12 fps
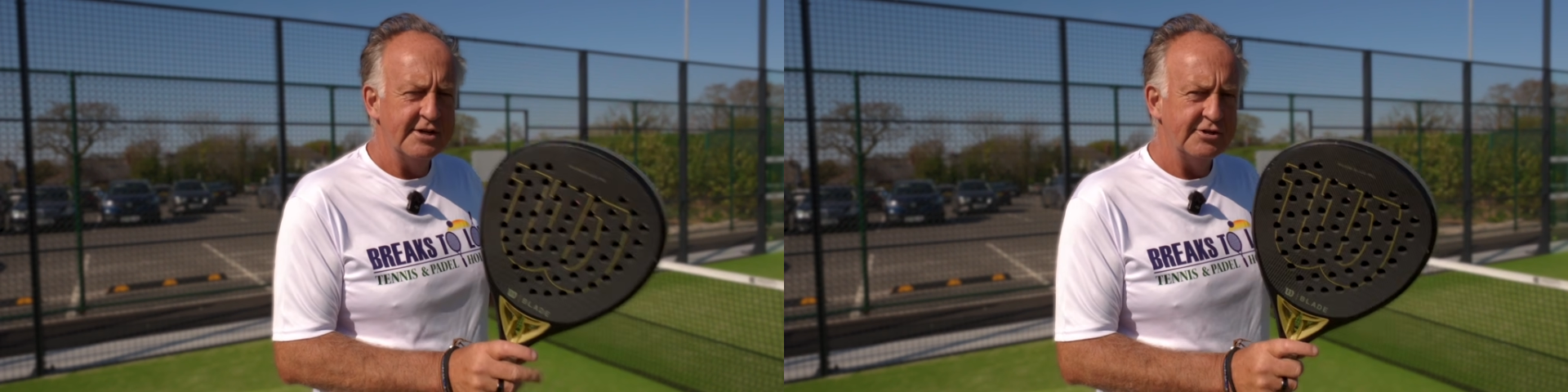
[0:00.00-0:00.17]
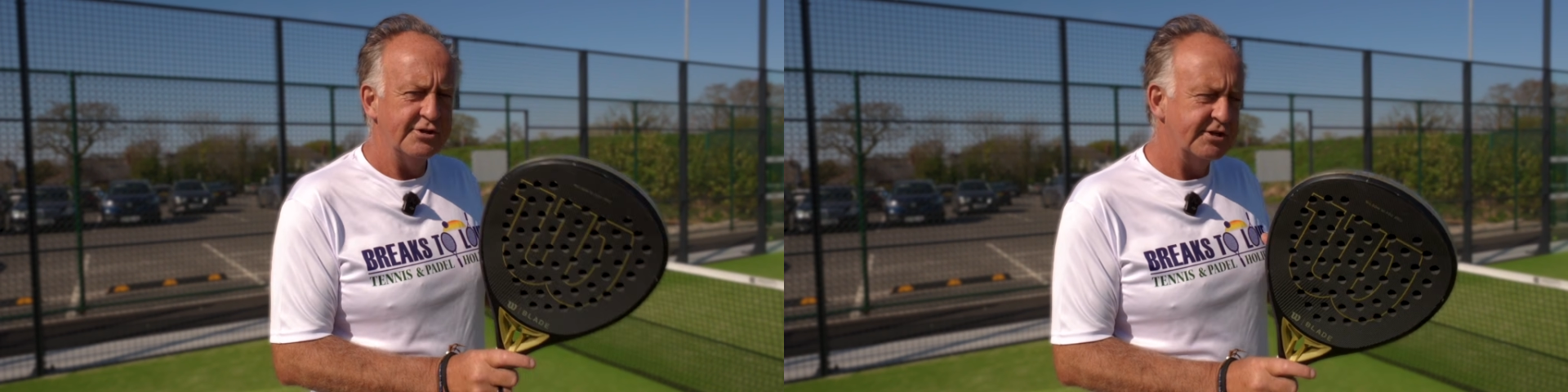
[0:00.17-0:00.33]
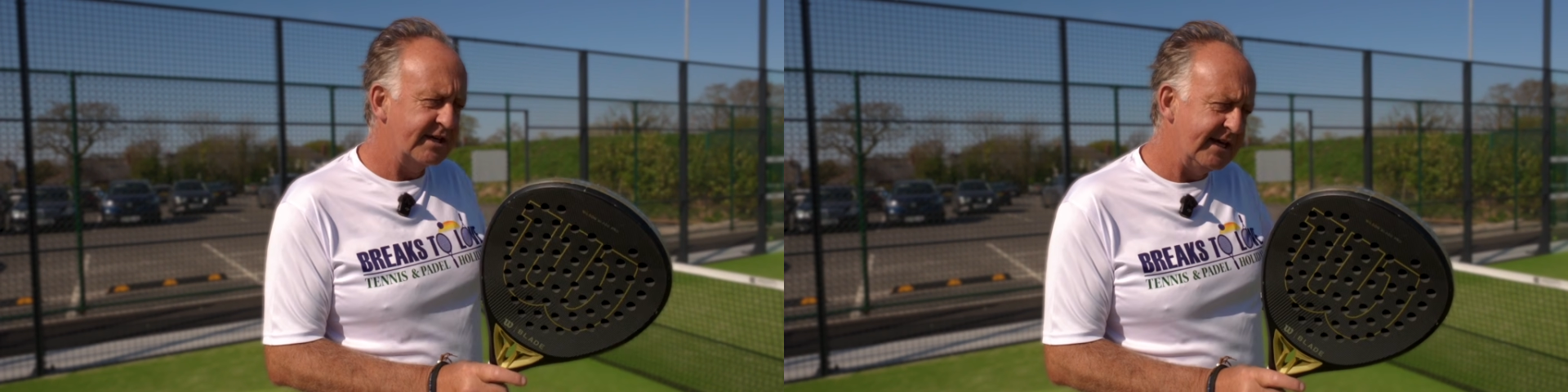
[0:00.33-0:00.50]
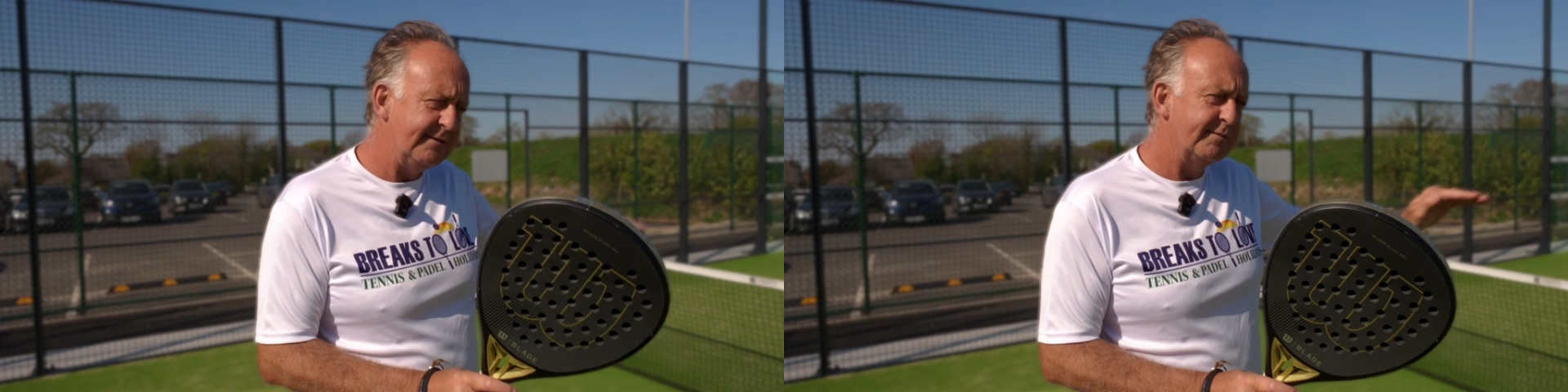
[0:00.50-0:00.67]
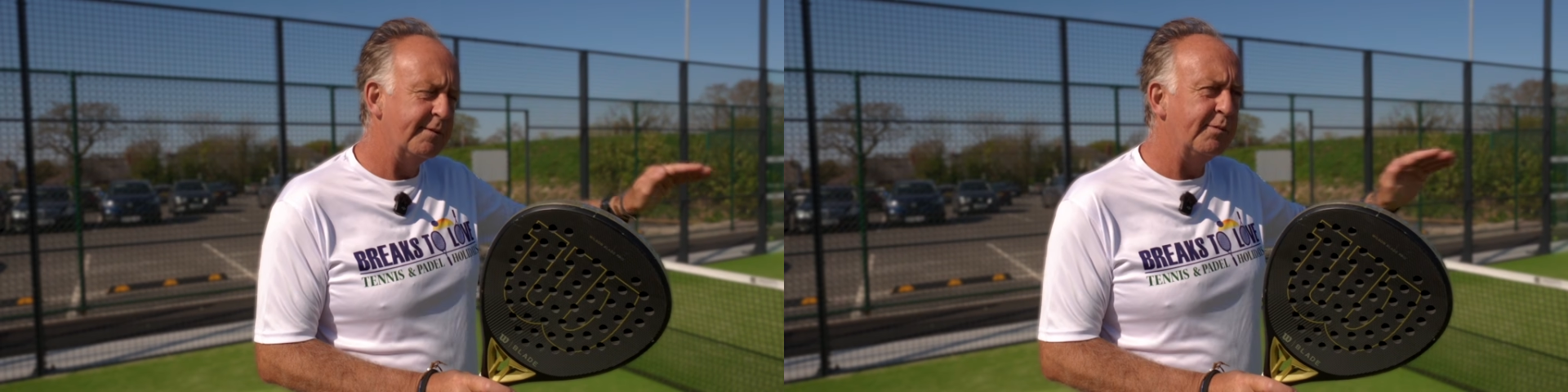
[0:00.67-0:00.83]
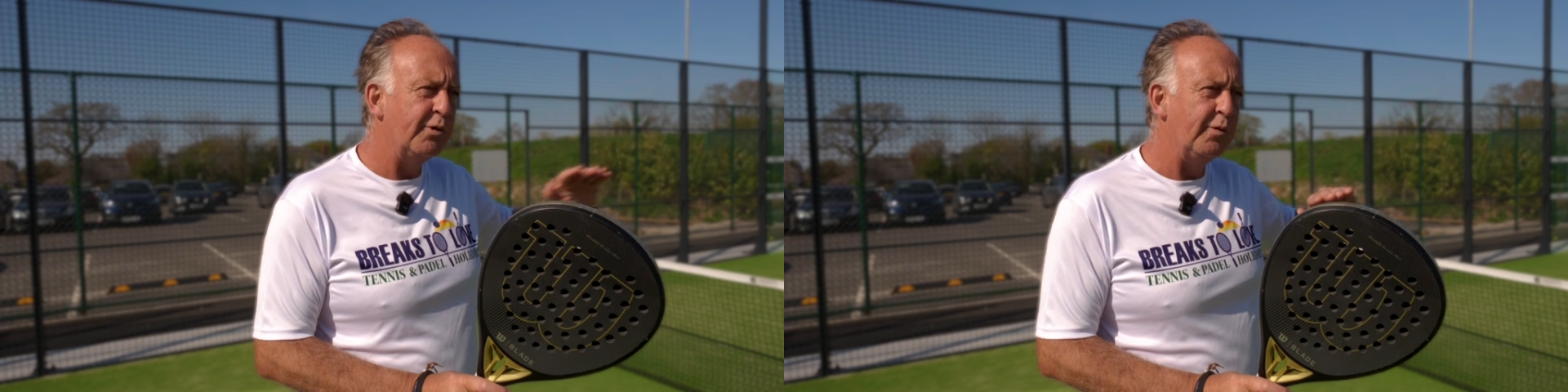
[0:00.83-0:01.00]
Just keep
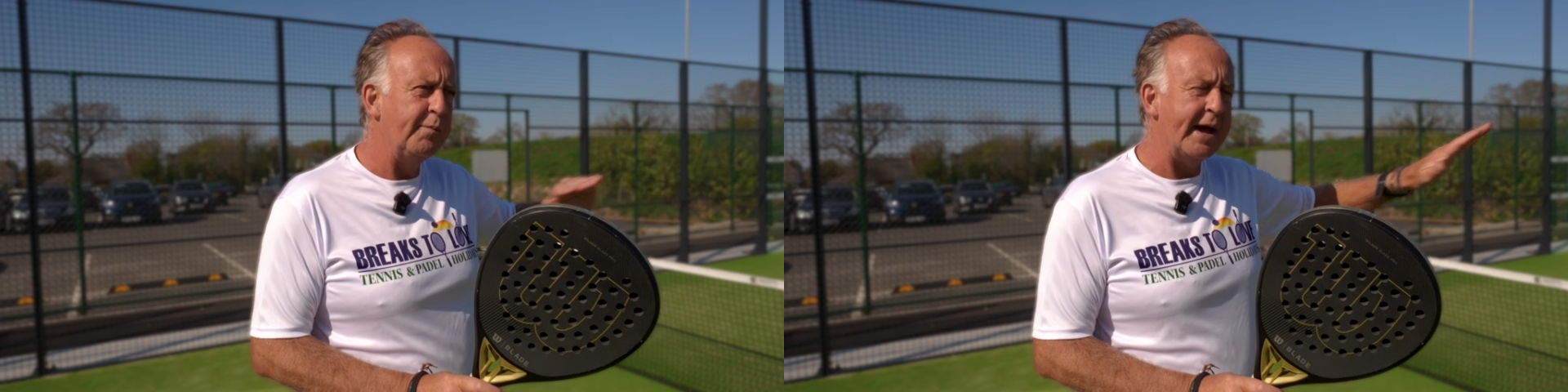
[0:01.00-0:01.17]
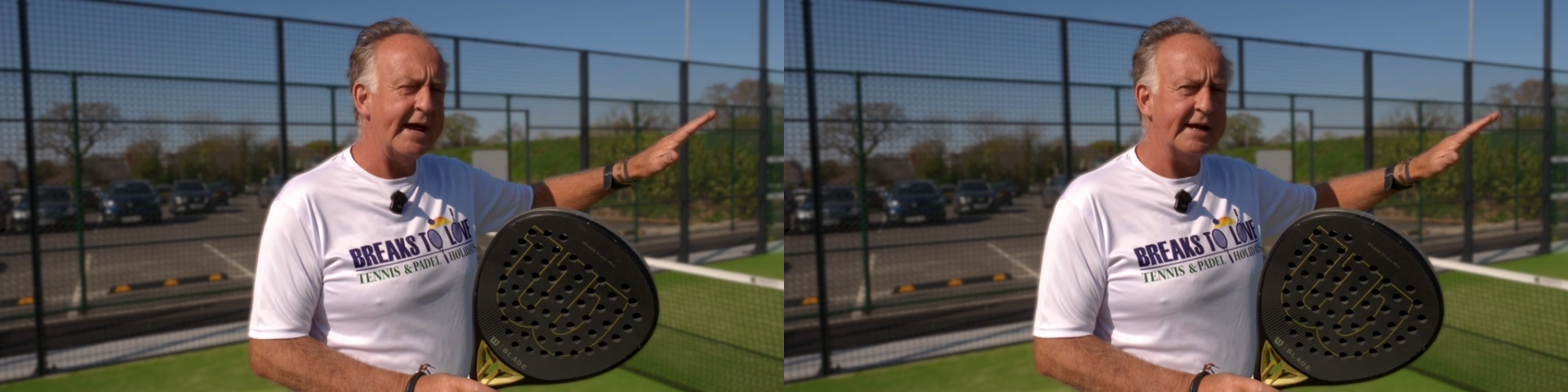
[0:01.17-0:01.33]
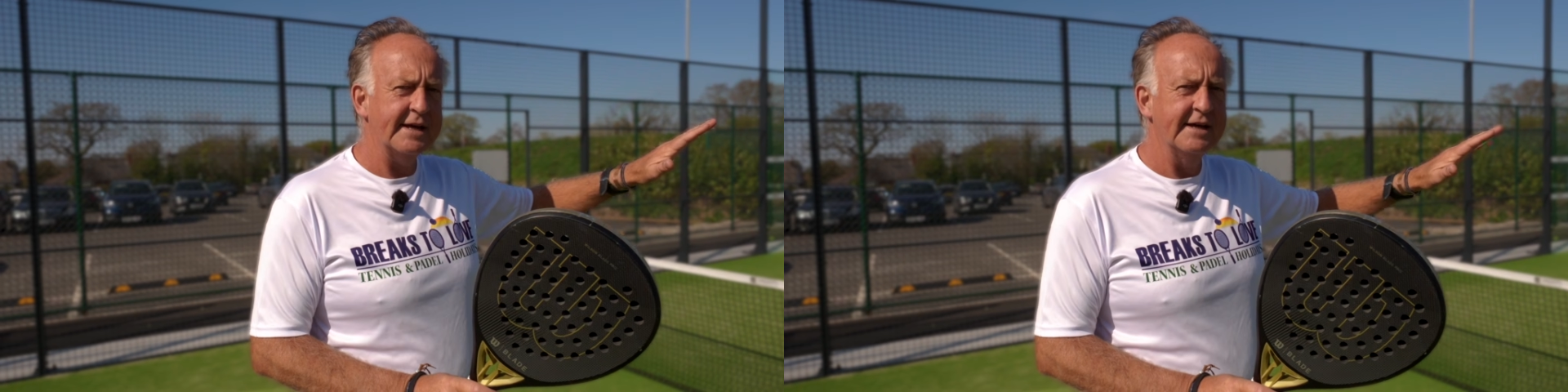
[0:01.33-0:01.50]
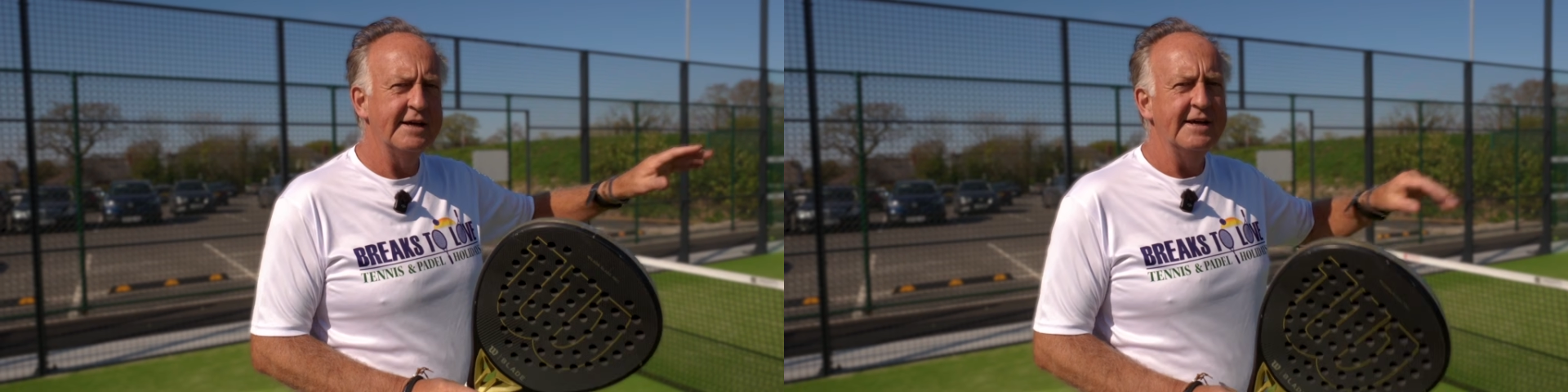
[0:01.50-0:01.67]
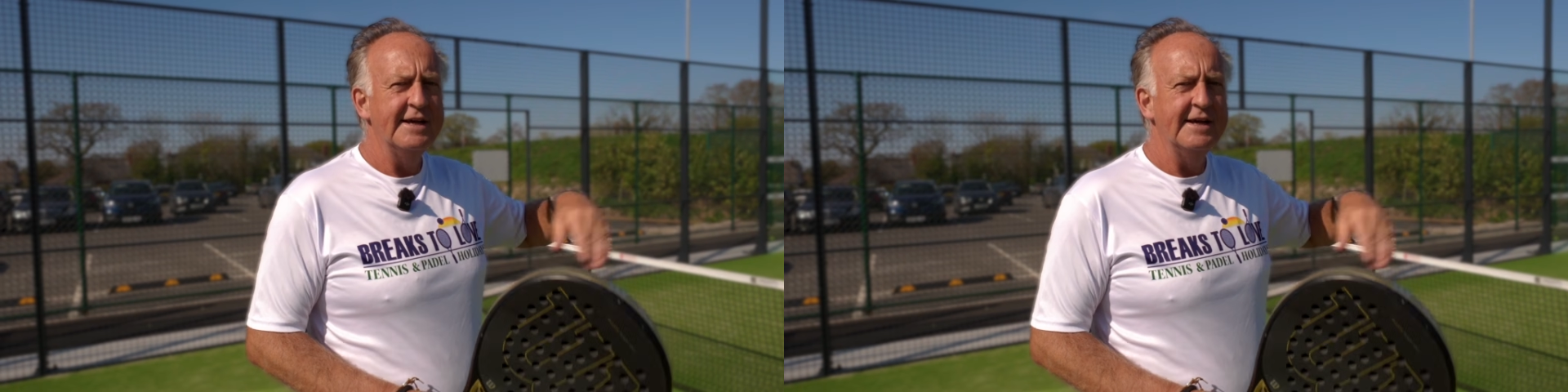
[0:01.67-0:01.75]
the ball back.